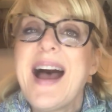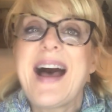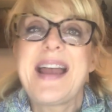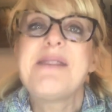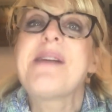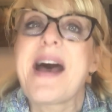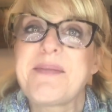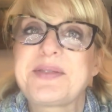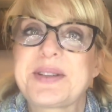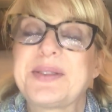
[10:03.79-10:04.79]
I am
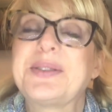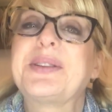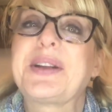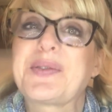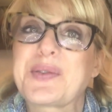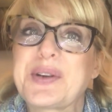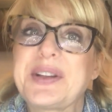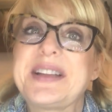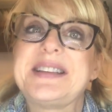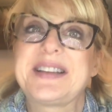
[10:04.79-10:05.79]
absolutely
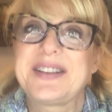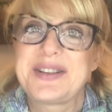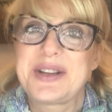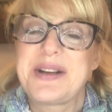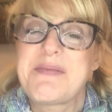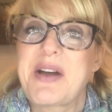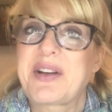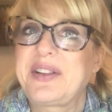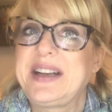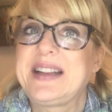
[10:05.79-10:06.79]
really diligent about
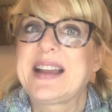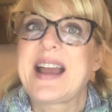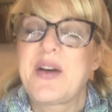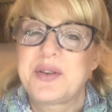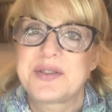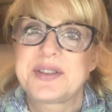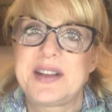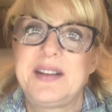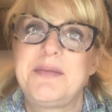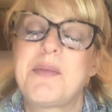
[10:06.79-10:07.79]
cleaning the counters
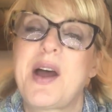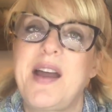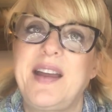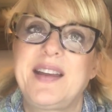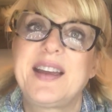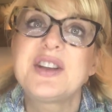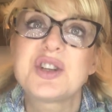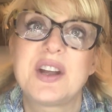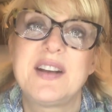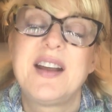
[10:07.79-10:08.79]
in my
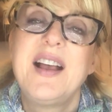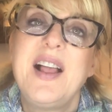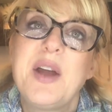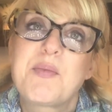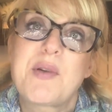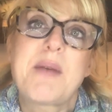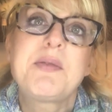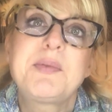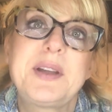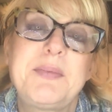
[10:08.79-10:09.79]
kitchen,
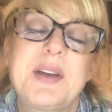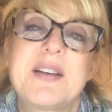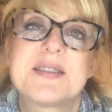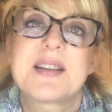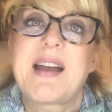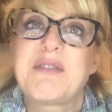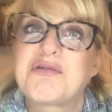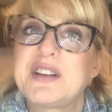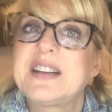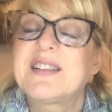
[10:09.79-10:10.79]
probably because I
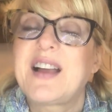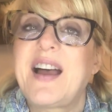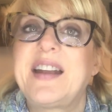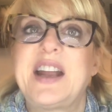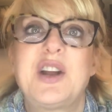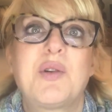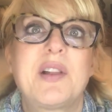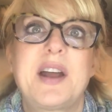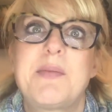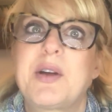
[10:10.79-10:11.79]
read a lot and I know a
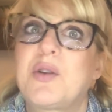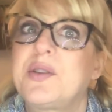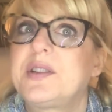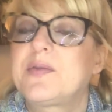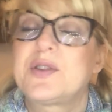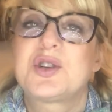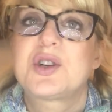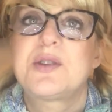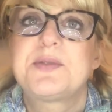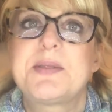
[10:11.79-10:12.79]
lot about all the different
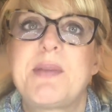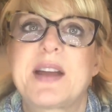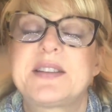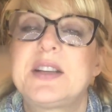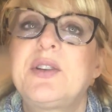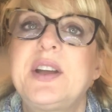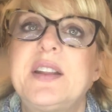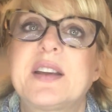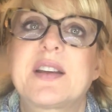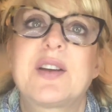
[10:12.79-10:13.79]
germs and bacteria
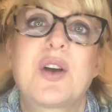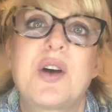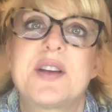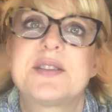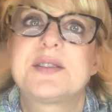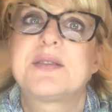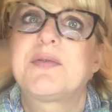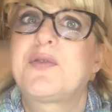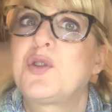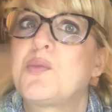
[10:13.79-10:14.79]
that can cause
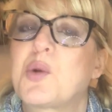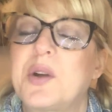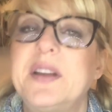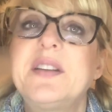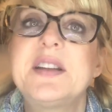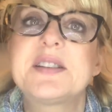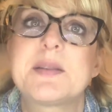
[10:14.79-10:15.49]
foodborne illness.